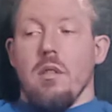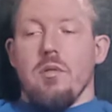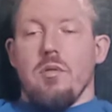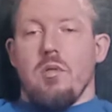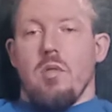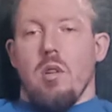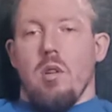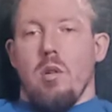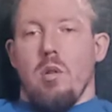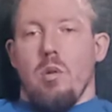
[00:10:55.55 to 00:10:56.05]

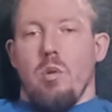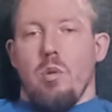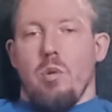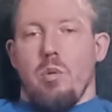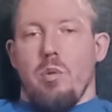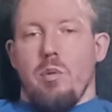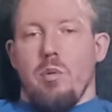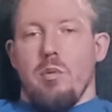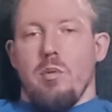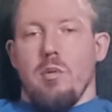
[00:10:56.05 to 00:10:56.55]

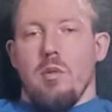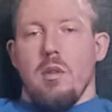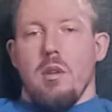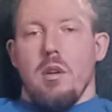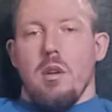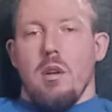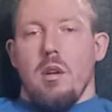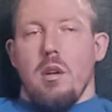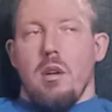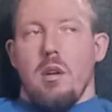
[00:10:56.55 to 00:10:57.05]
So,
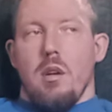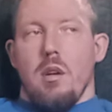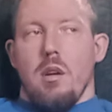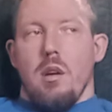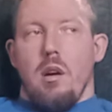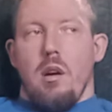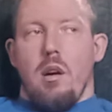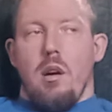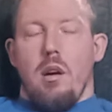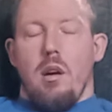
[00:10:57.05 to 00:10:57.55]

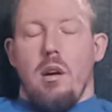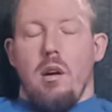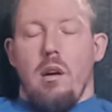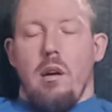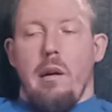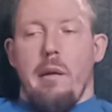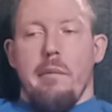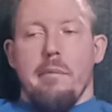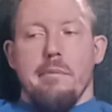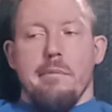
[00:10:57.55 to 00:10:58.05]

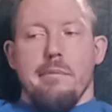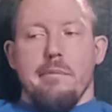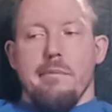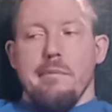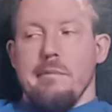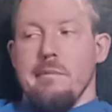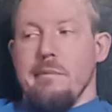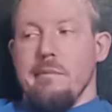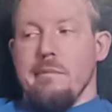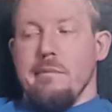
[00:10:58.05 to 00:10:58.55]

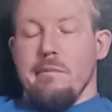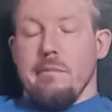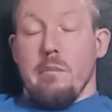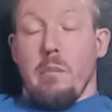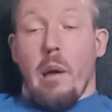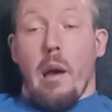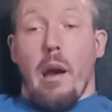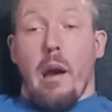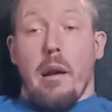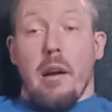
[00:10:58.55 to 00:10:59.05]

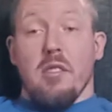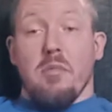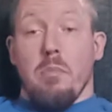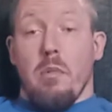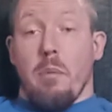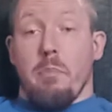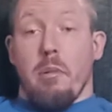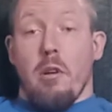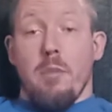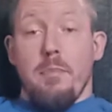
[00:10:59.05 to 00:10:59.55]
that's
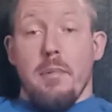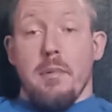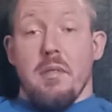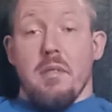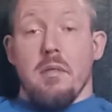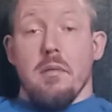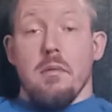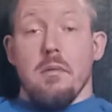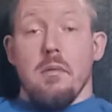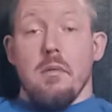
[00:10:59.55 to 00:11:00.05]
my
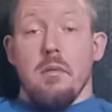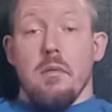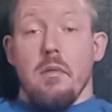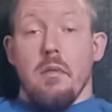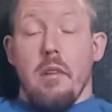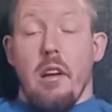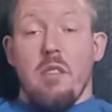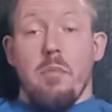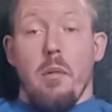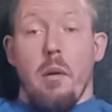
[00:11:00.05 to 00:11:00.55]
purpose.
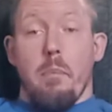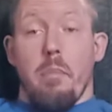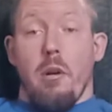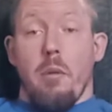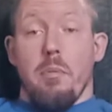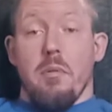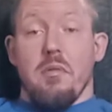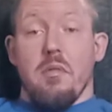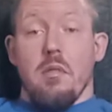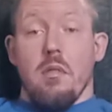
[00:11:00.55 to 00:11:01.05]
That's my
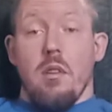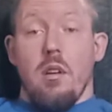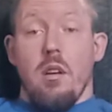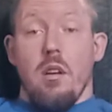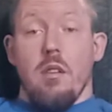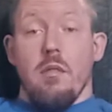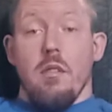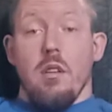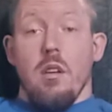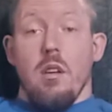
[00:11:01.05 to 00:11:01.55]
purpose in life.